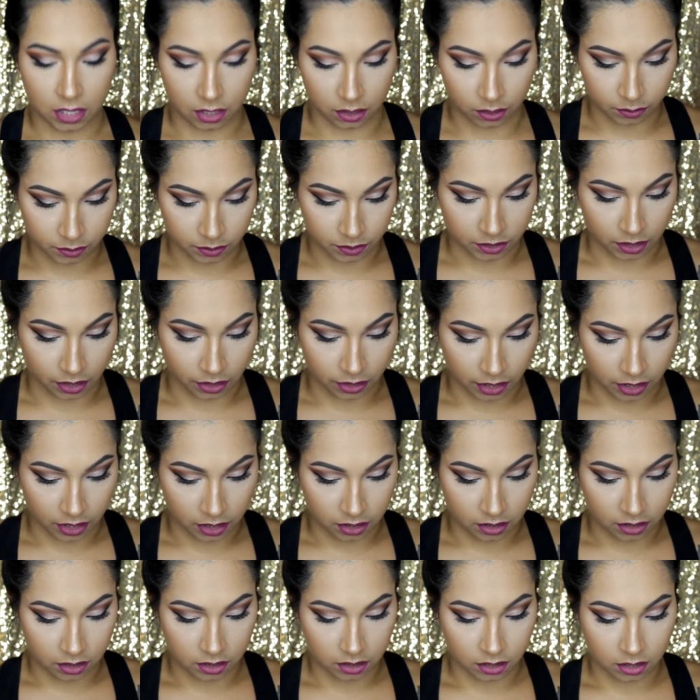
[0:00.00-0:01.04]
oh,
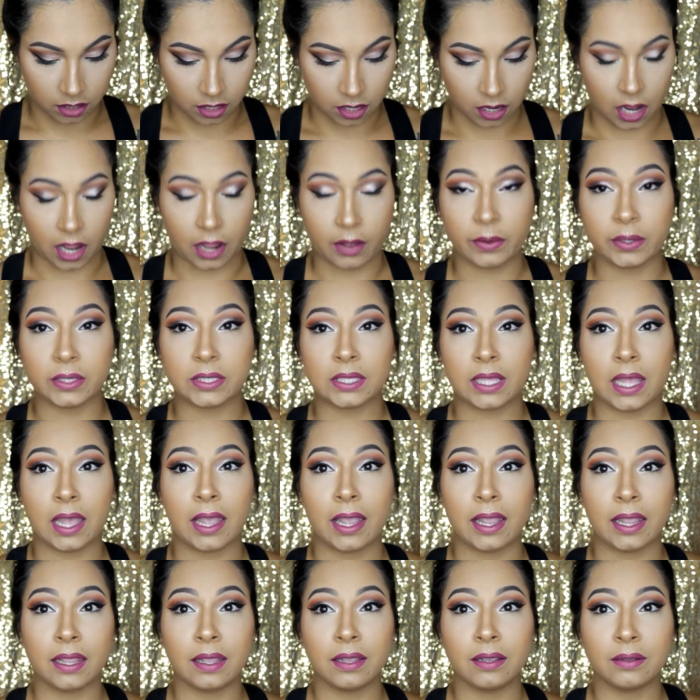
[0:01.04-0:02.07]
sorry. I was
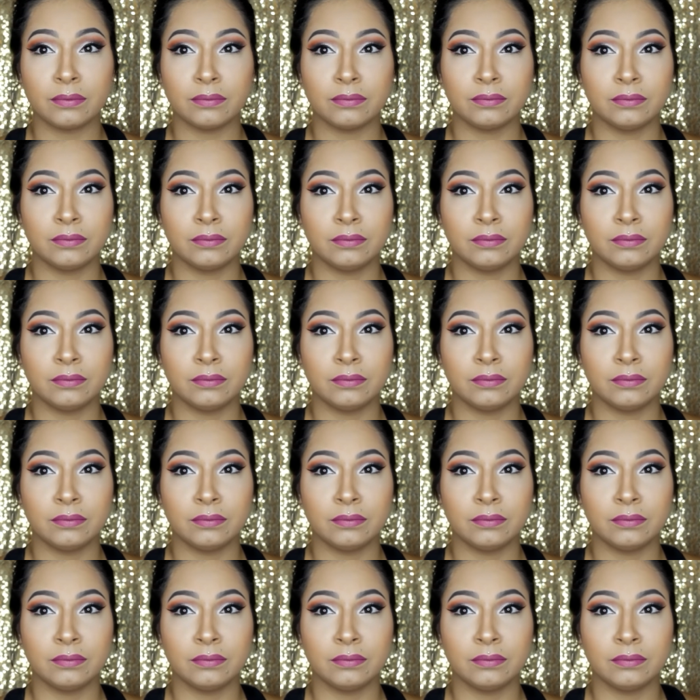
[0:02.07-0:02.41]
like,